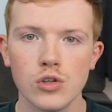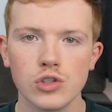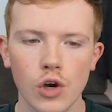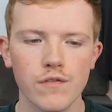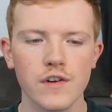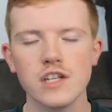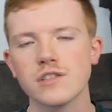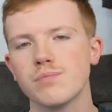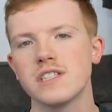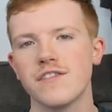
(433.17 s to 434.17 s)
So for this
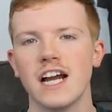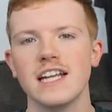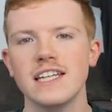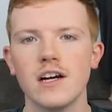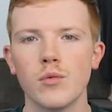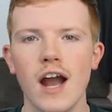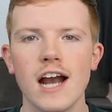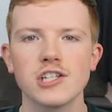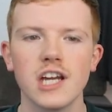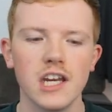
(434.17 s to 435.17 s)
specific idea, we're
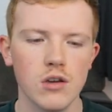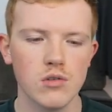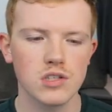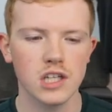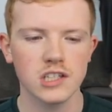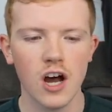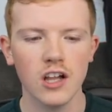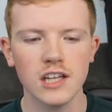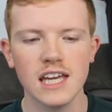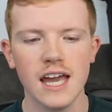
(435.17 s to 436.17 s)
actually going to use the
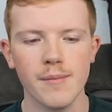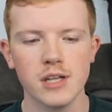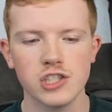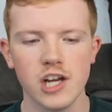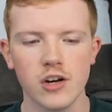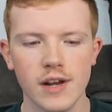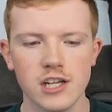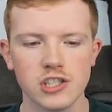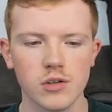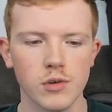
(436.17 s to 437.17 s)
DALL-E image
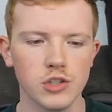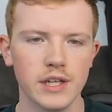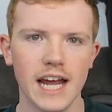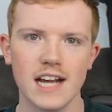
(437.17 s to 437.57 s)
generation, which you can